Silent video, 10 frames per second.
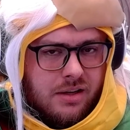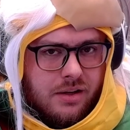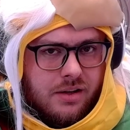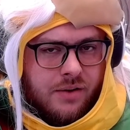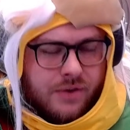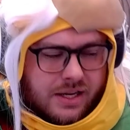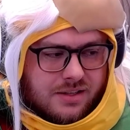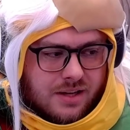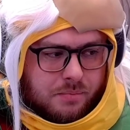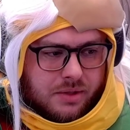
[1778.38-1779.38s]
If he had
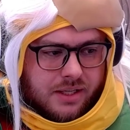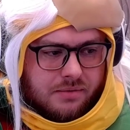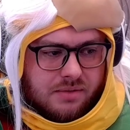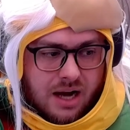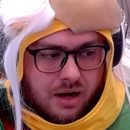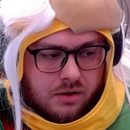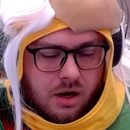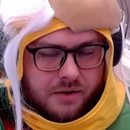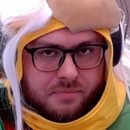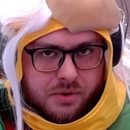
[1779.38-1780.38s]
simply gotten
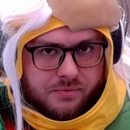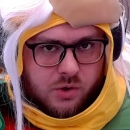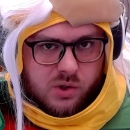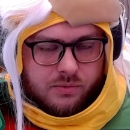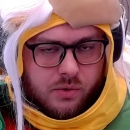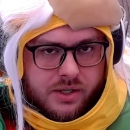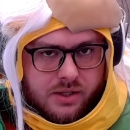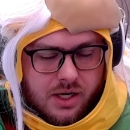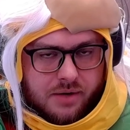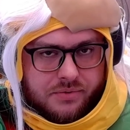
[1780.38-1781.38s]
off, put George Floyd in
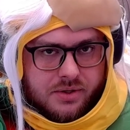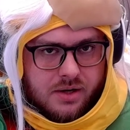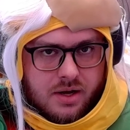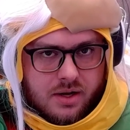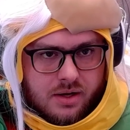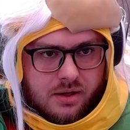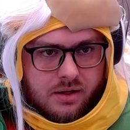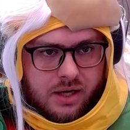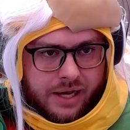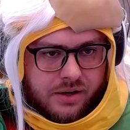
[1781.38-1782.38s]
cuffs,
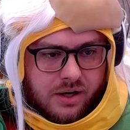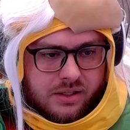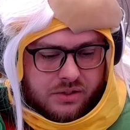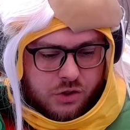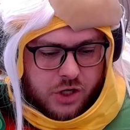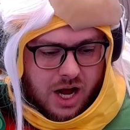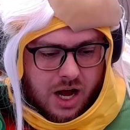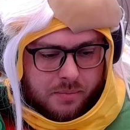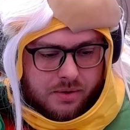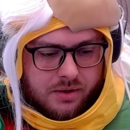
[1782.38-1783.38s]
and done his
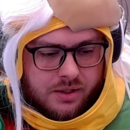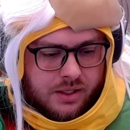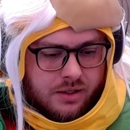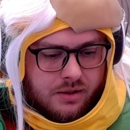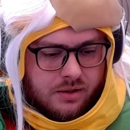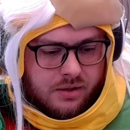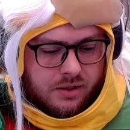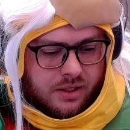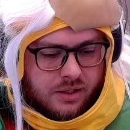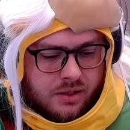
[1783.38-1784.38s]
job,
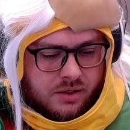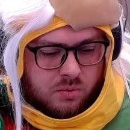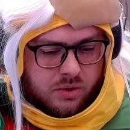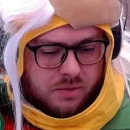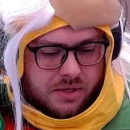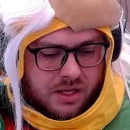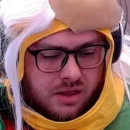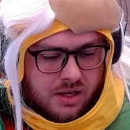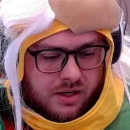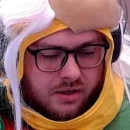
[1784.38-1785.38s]
this wouldn't be a
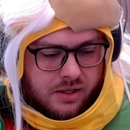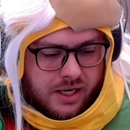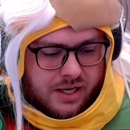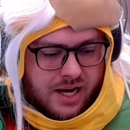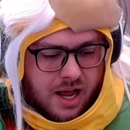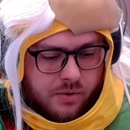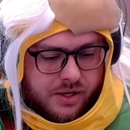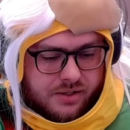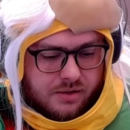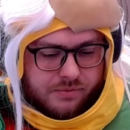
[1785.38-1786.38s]
thing. And now
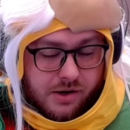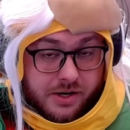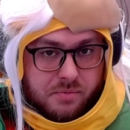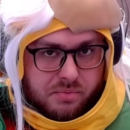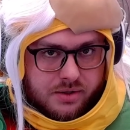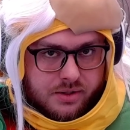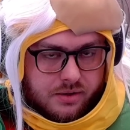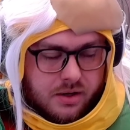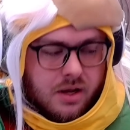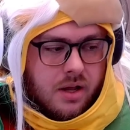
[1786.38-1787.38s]
he's in fucking prison.
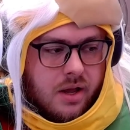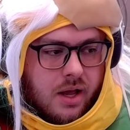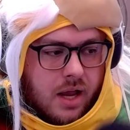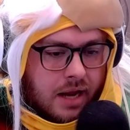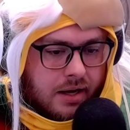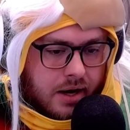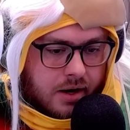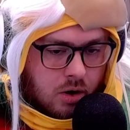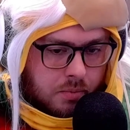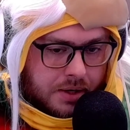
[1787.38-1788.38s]
And I
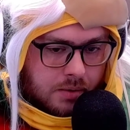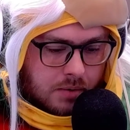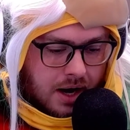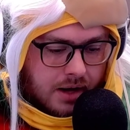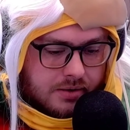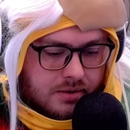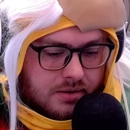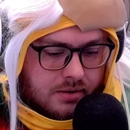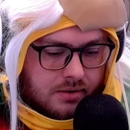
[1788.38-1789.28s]
hope he rots.